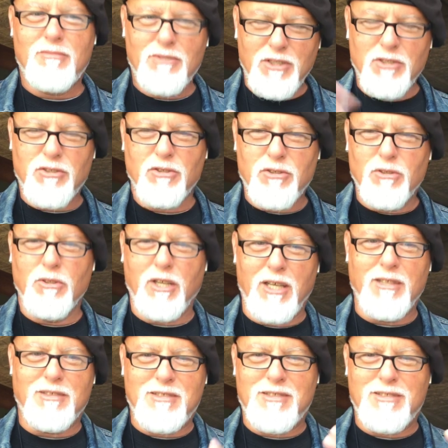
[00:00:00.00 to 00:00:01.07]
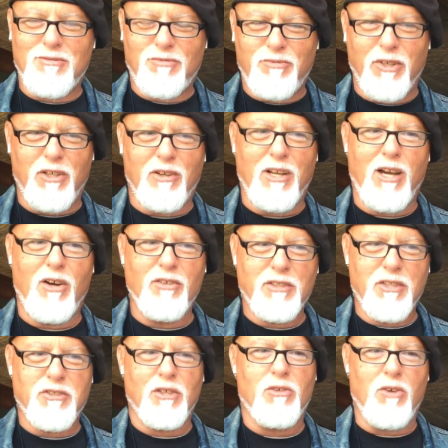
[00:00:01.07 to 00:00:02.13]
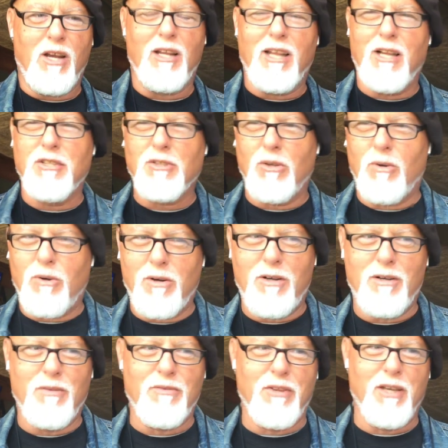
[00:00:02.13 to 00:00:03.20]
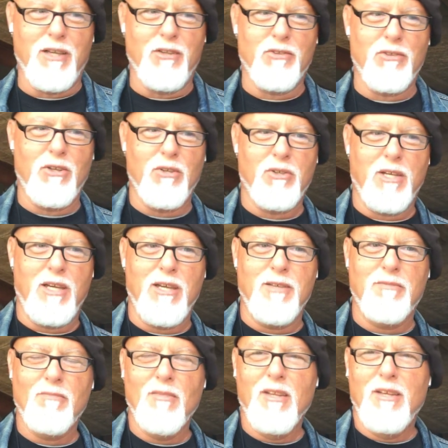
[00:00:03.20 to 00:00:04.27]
get your due dates figured out, get the chronological order of things, okay?